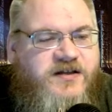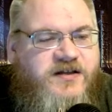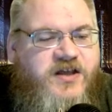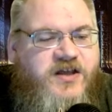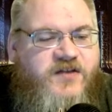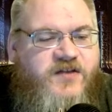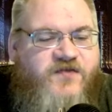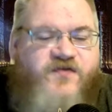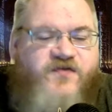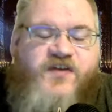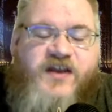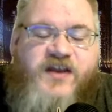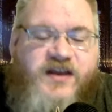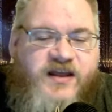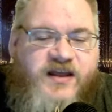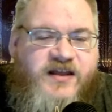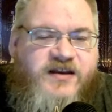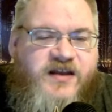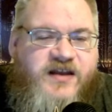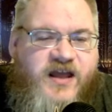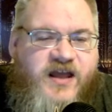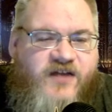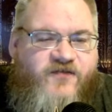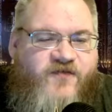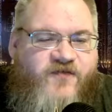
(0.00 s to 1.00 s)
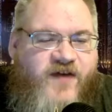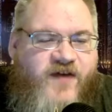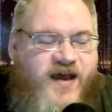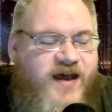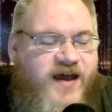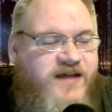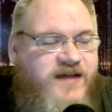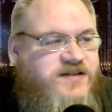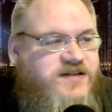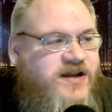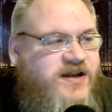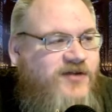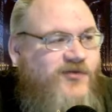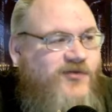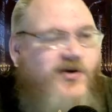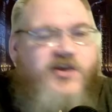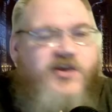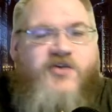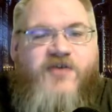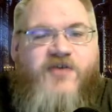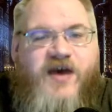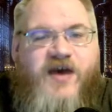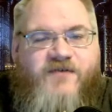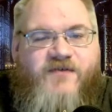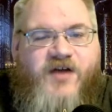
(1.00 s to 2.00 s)
convenient and fast and what
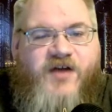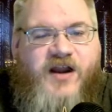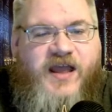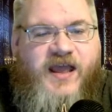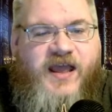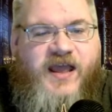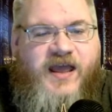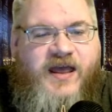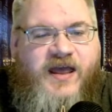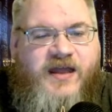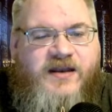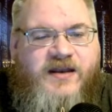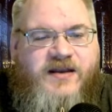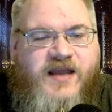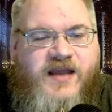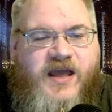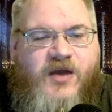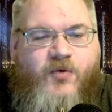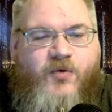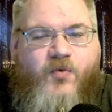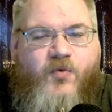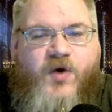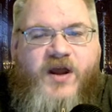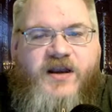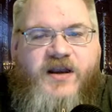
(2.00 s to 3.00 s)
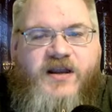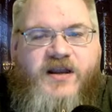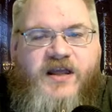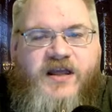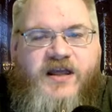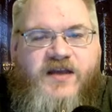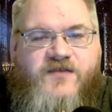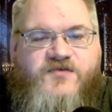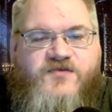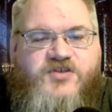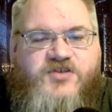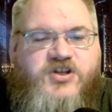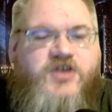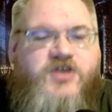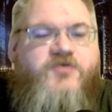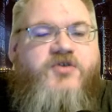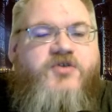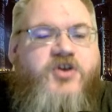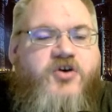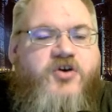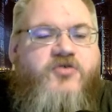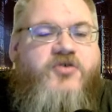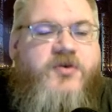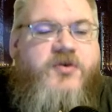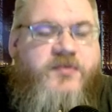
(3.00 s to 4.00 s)
you have on hand and what gives you and
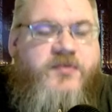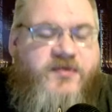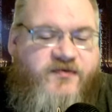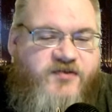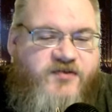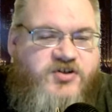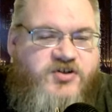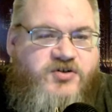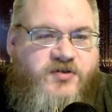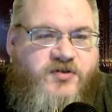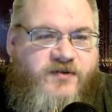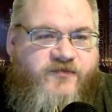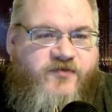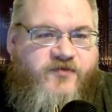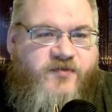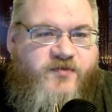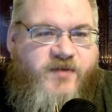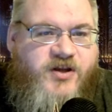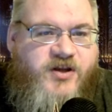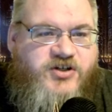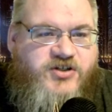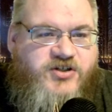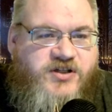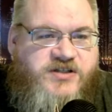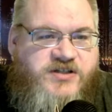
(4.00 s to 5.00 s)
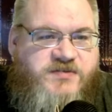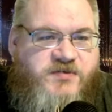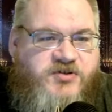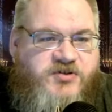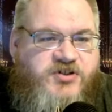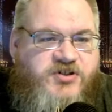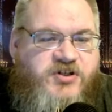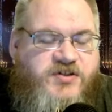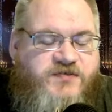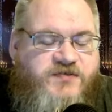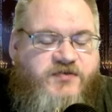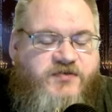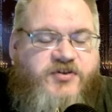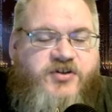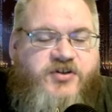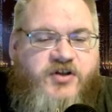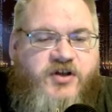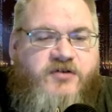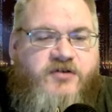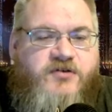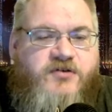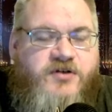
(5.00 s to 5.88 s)
your group the visual information that's most useful to you.